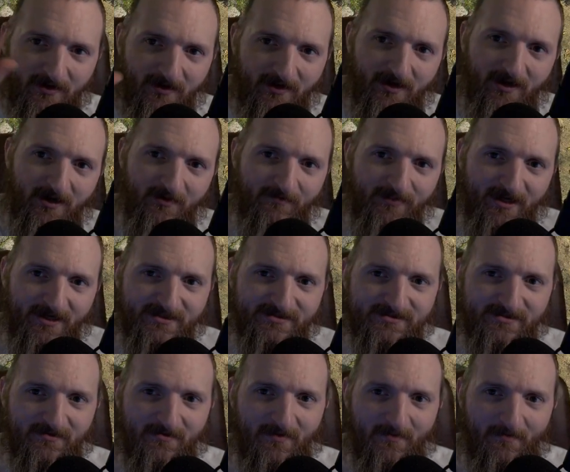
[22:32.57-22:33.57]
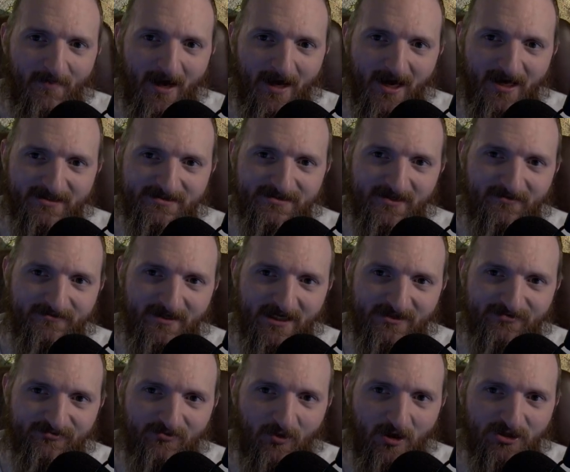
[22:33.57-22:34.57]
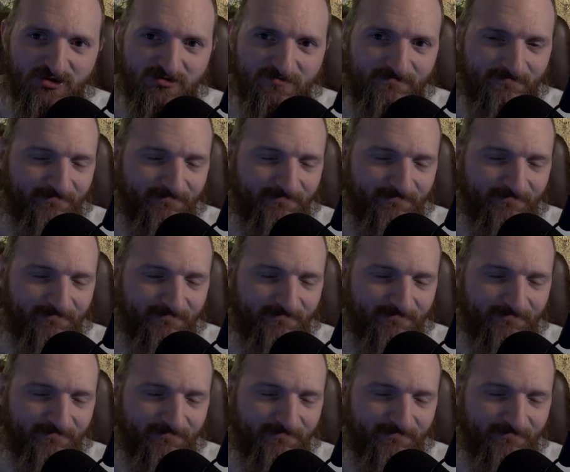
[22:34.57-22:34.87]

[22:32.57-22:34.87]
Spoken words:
and peace. Bye, guys. Thanks for watching.